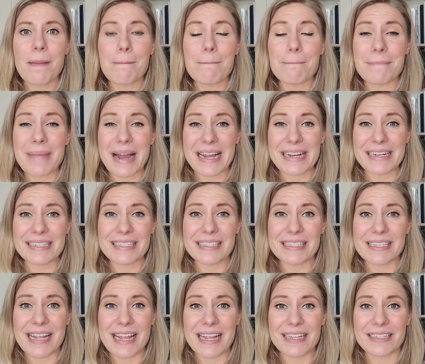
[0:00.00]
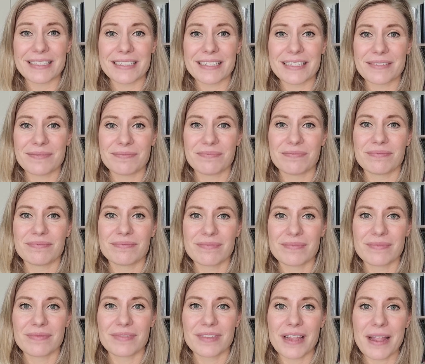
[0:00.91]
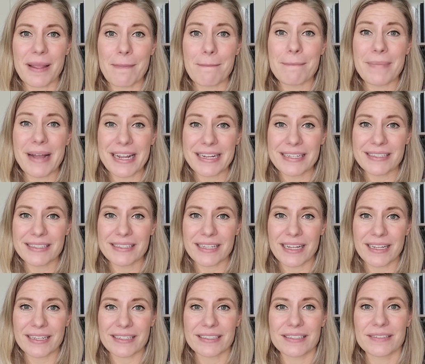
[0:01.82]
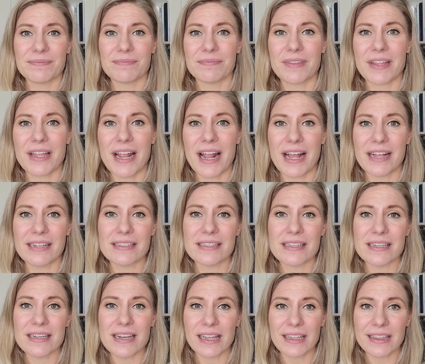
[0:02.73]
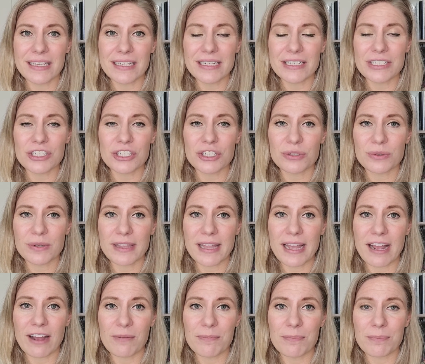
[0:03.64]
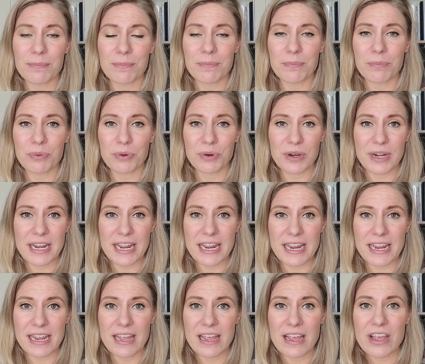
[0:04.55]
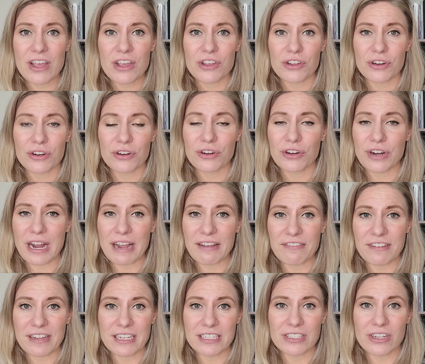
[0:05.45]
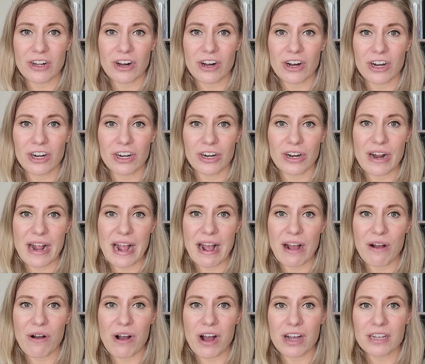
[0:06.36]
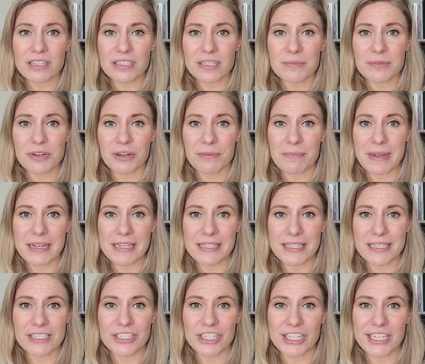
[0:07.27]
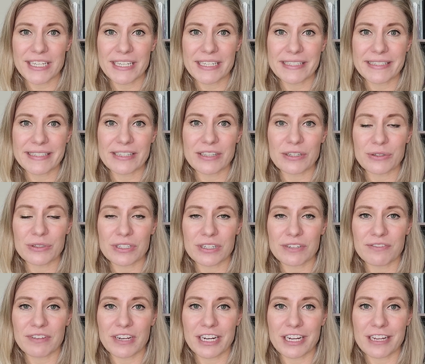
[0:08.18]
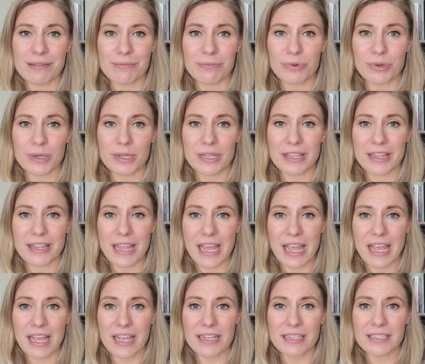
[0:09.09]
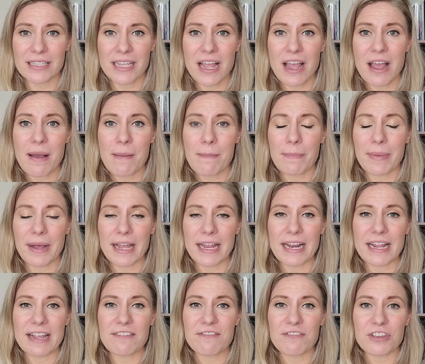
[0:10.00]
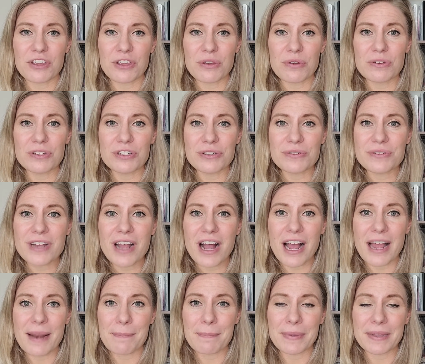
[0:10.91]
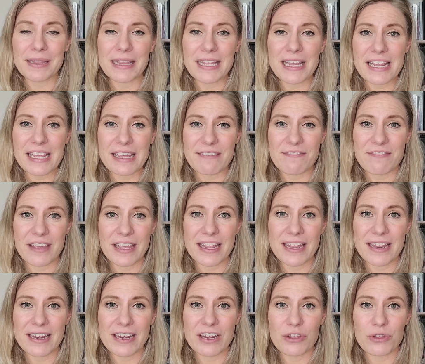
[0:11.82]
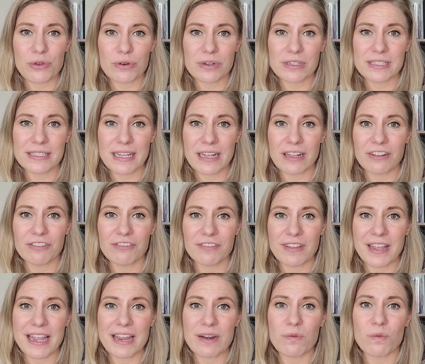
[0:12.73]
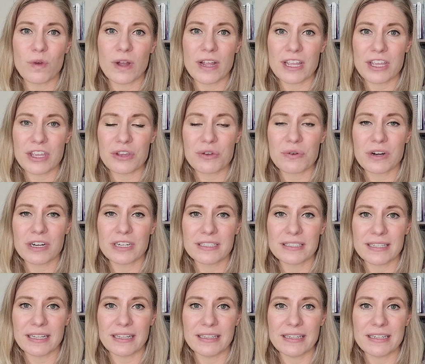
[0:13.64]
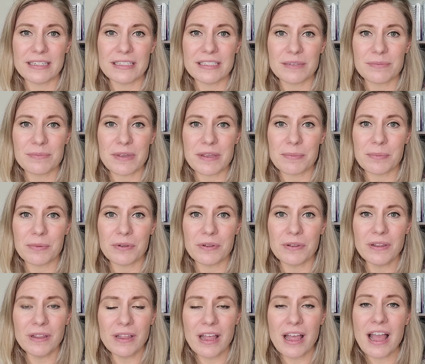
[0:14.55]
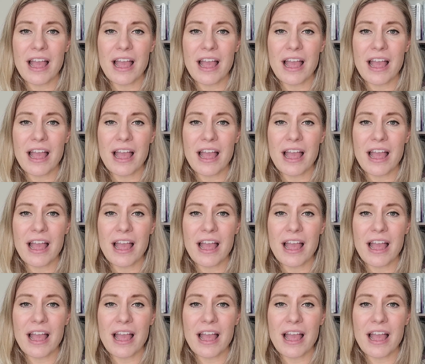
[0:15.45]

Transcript: mindset. Mindset. It has nothing to do with how pretty your graphics are or how awesome your message is. Those are very important things. But if you do not believe in yourself and what you are selling to people,